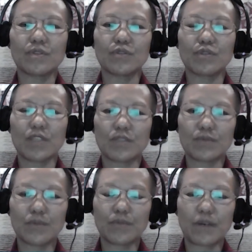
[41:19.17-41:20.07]
So
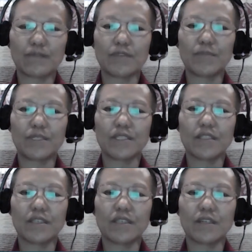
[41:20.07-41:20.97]
that's why after
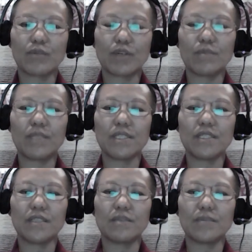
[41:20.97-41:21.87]
building the equanimity
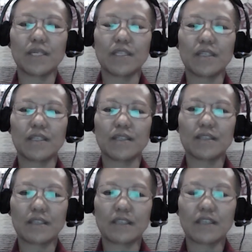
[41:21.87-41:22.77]
in the beginning, like
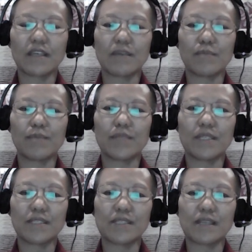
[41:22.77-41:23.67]
thinking
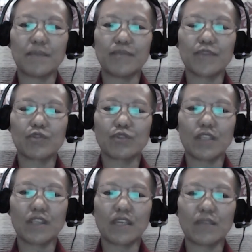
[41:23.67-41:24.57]
everybody is same. So
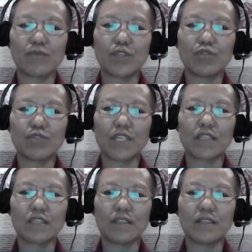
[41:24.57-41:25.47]
in that way, you take
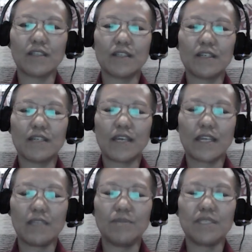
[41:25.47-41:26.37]
the
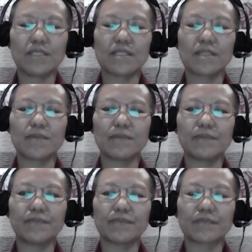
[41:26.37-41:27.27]
enemies,
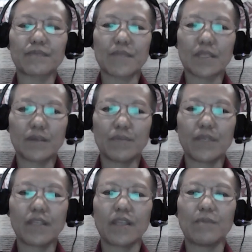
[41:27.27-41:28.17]

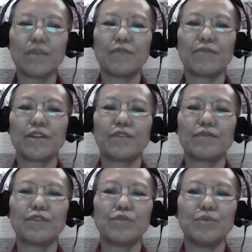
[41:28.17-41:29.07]
bring them in front
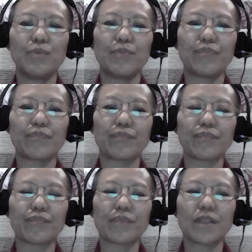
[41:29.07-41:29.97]
of you,
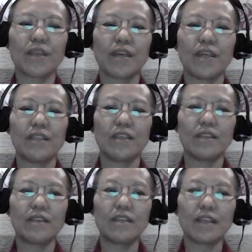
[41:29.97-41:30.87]
and
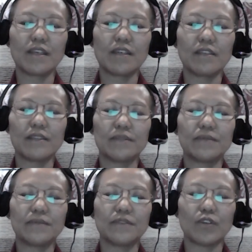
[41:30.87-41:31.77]
then think
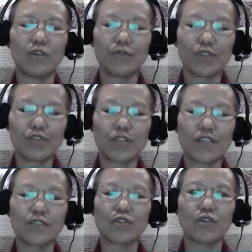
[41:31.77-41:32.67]
or
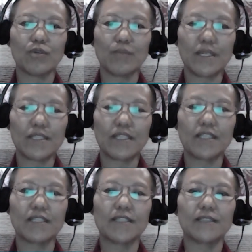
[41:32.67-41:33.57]
visualize or
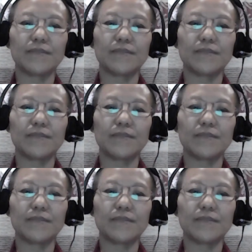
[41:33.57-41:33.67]
meditate,